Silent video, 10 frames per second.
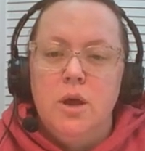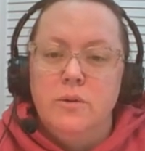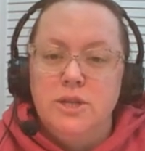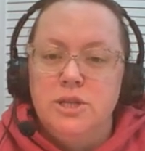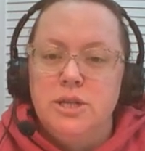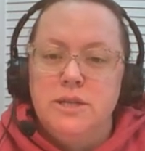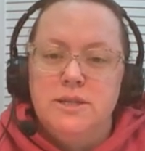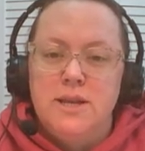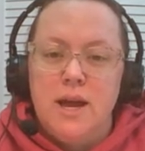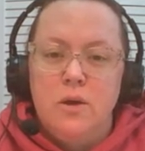Go to
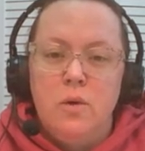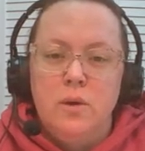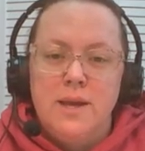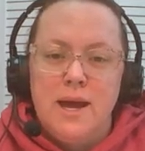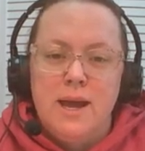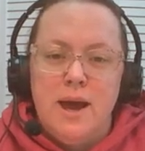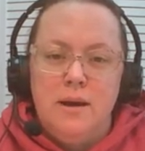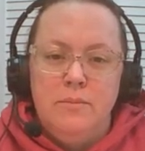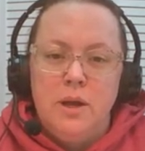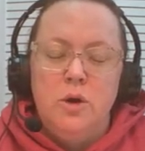
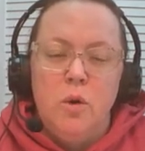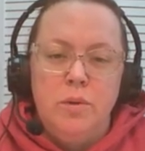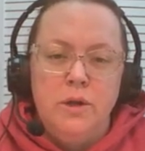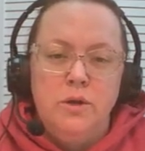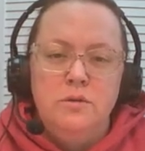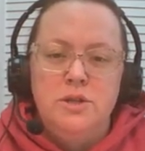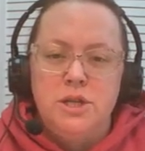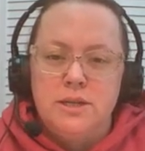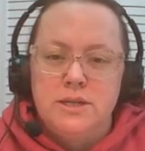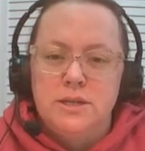sheets.google.com and open a new
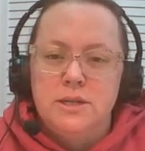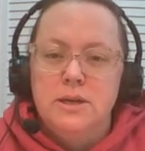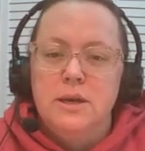sheet.